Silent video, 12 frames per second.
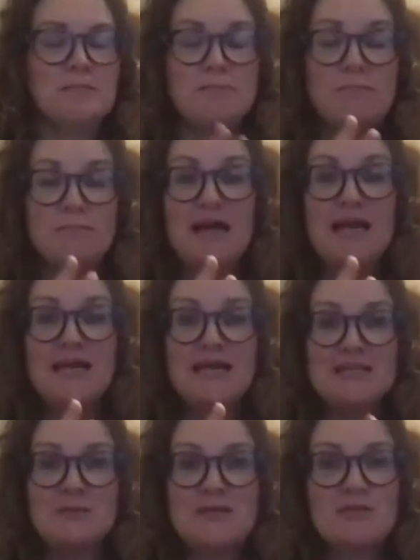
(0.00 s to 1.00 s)
getting in a
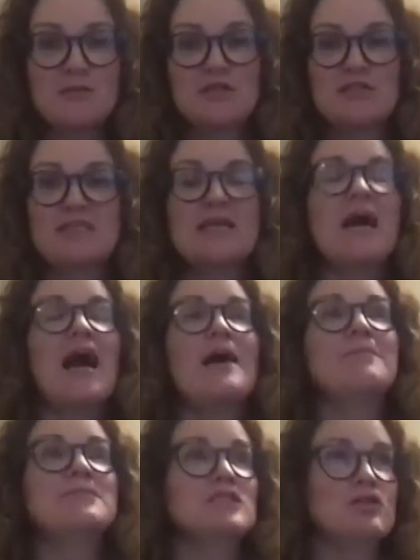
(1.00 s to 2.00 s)
space where you're just like,
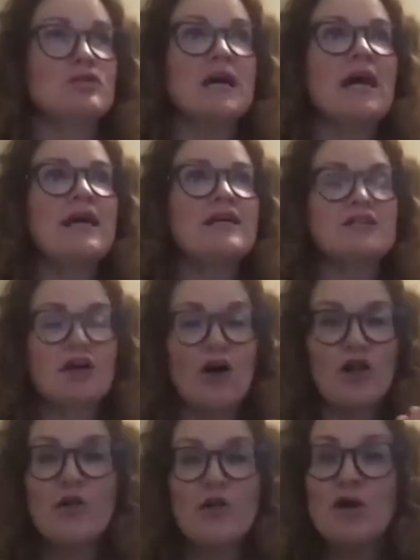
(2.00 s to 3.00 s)
I'm so tired.
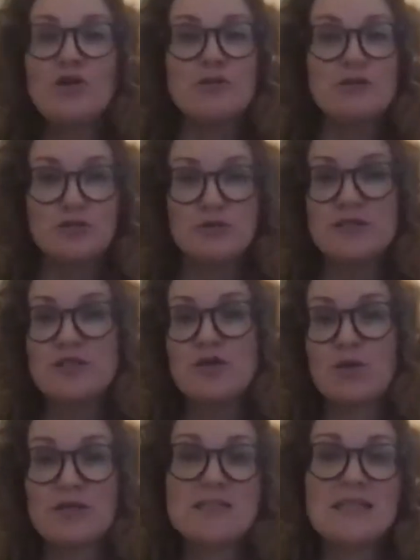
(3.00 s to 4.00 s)
All I want you to do is
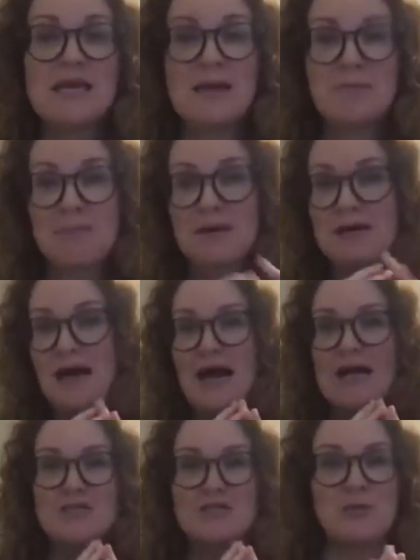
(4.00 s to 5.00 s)
go to sleep. I
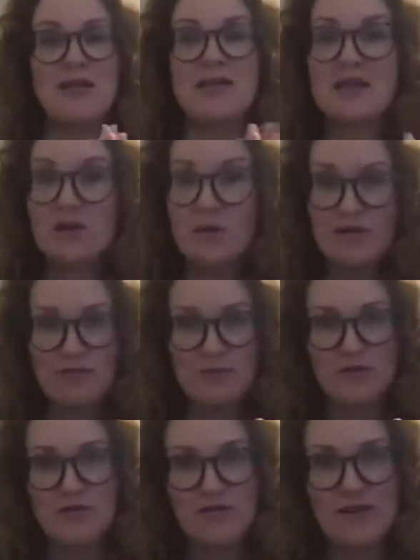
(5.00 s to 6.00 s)
just want to get away from
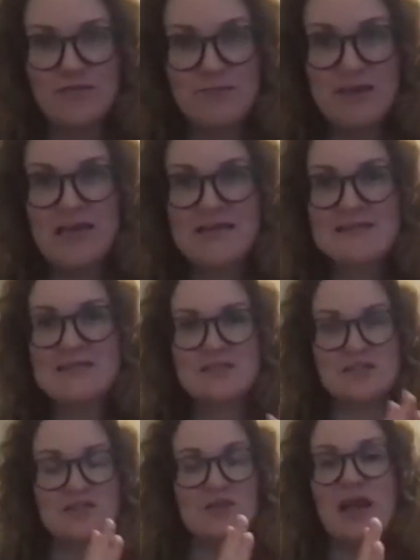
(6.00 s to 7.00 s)
you for 5 minutes
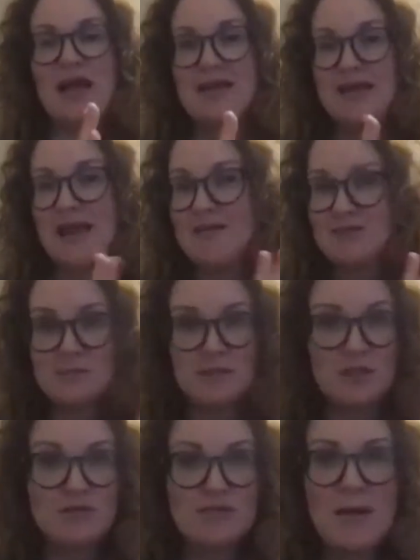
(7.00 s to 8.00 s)
so that I can have some
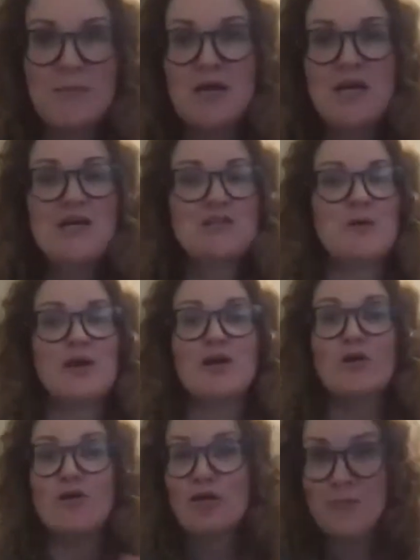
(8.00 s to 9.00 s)
alone time, so I can
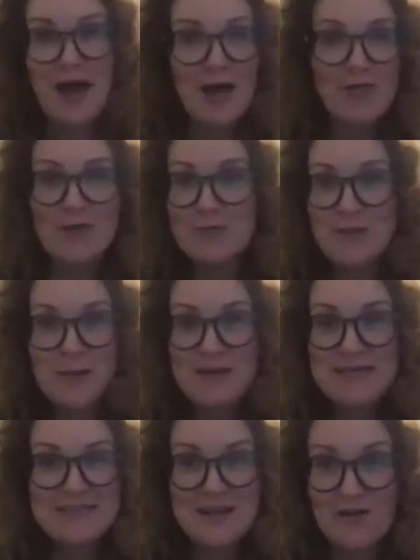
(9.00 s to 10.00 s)
go to the bathroom by
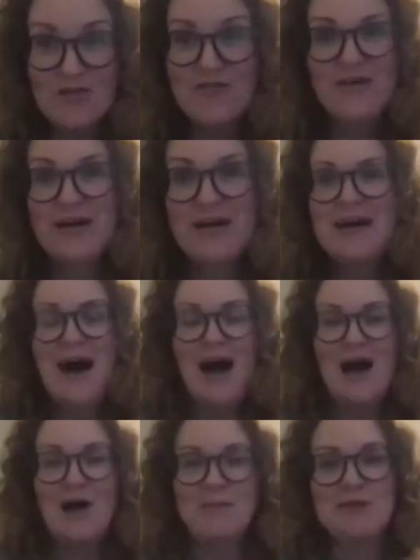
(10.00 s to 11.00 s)
myself.
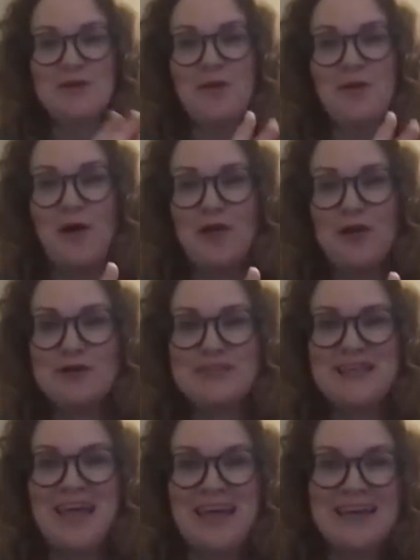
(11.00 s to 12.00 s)
All those
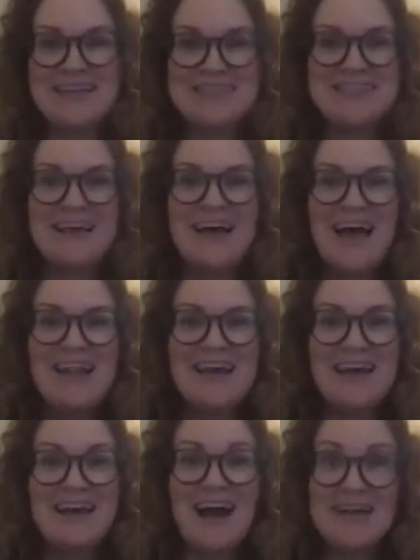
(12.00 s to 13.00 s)
things
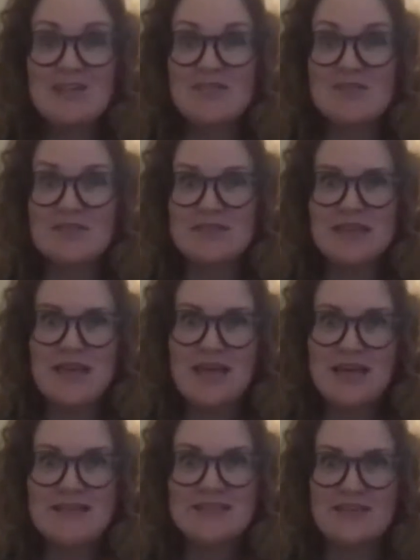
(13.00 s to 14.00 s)
that kind of
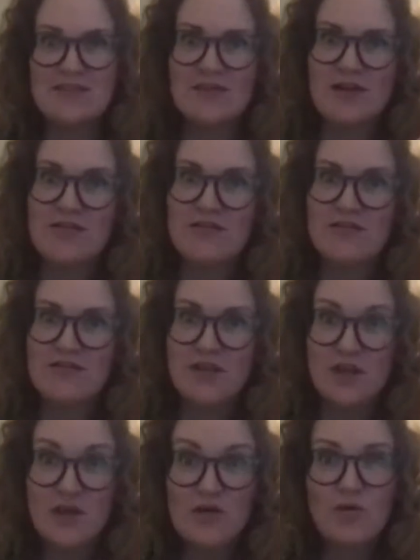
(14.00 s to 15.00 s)
take a different
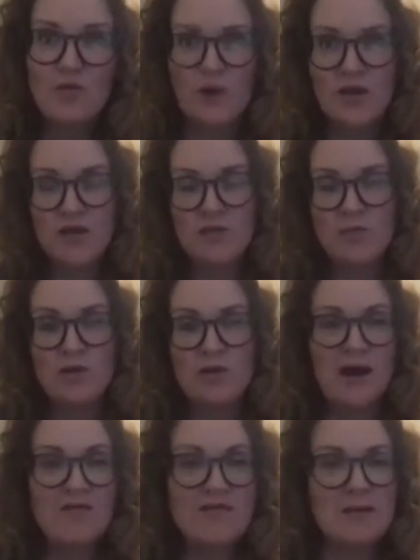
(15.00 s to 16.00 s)
view when you
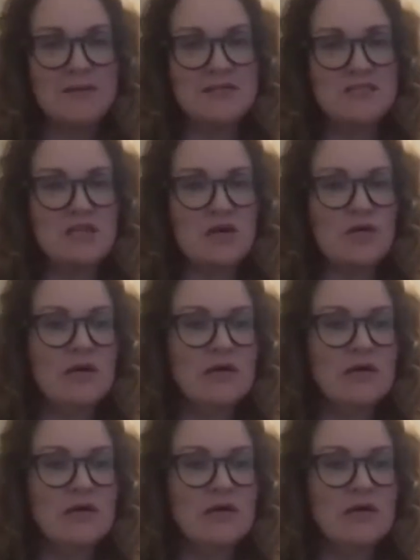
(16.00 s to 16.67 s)
have a baby. So